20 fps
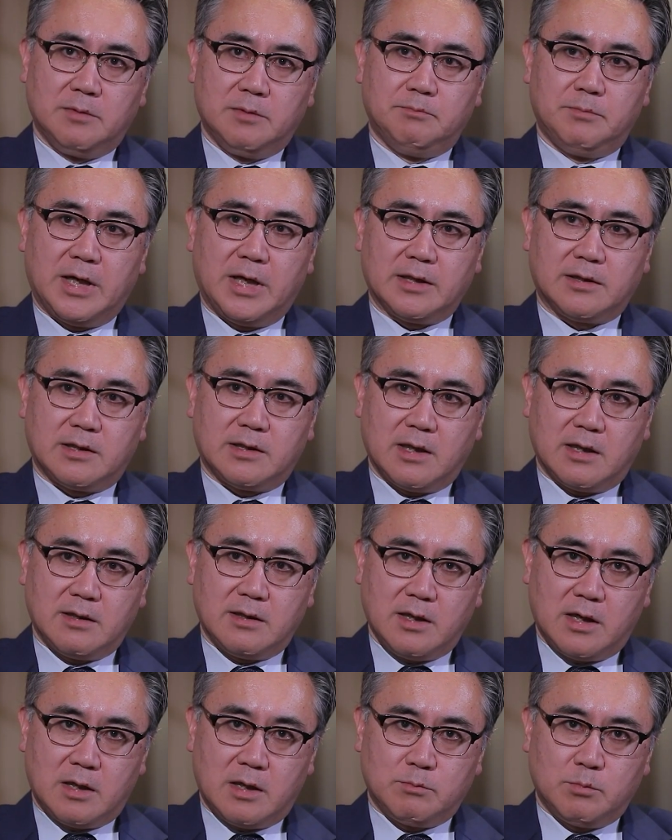But uh,
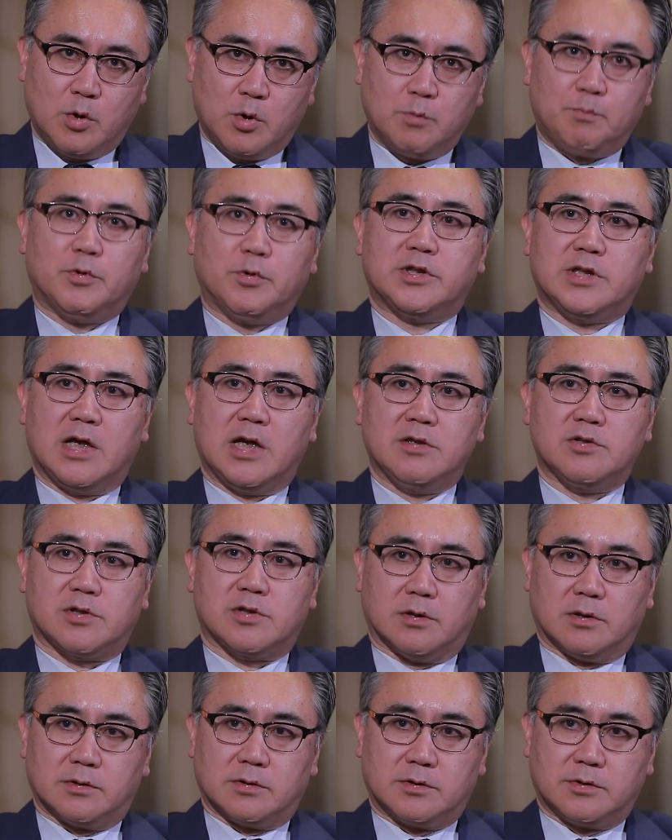there are more
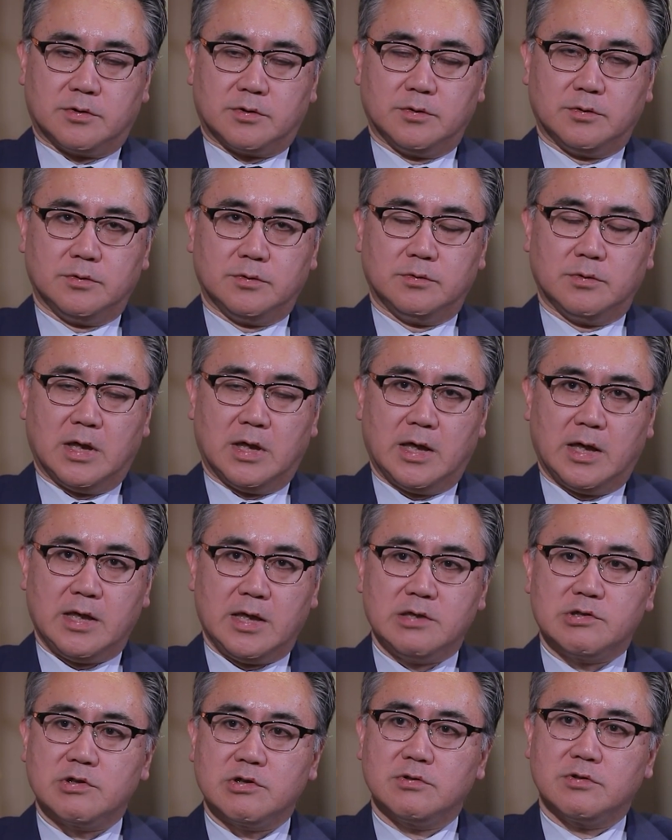potential to uh,
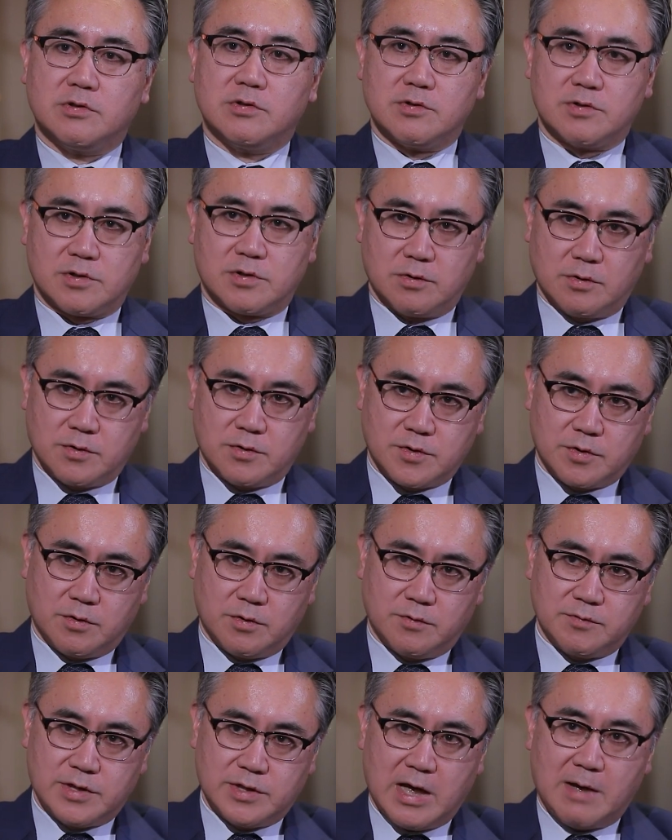introduce, you know,
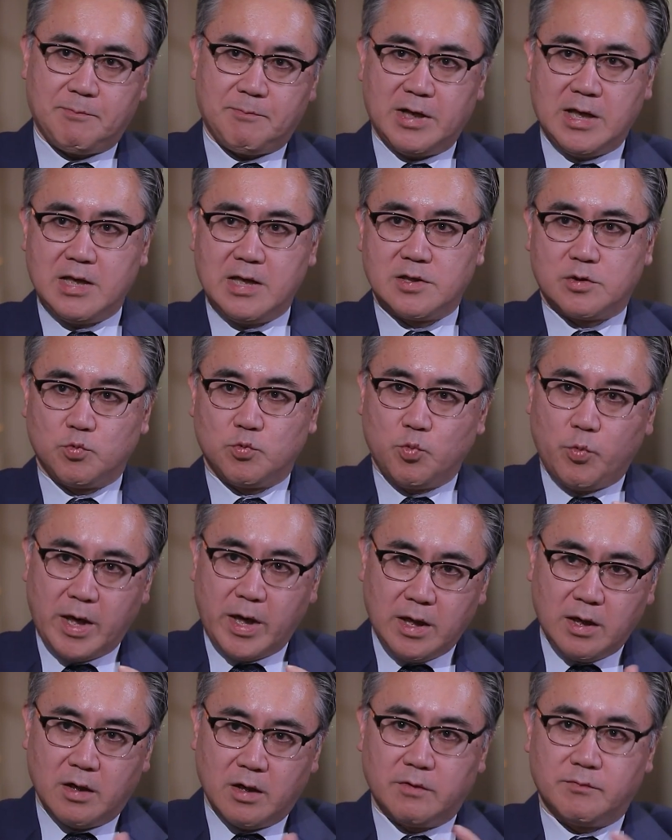sort of Japanese
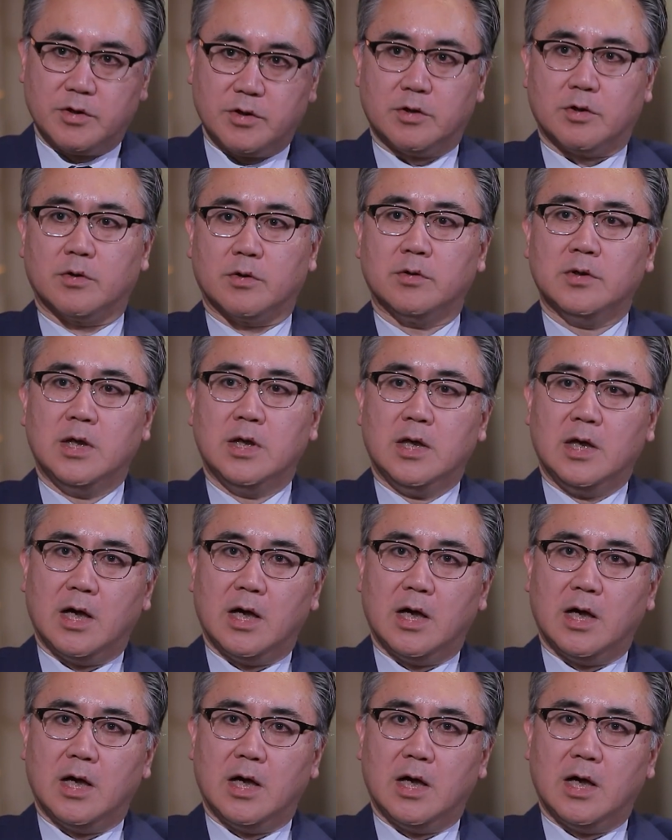way of, you know,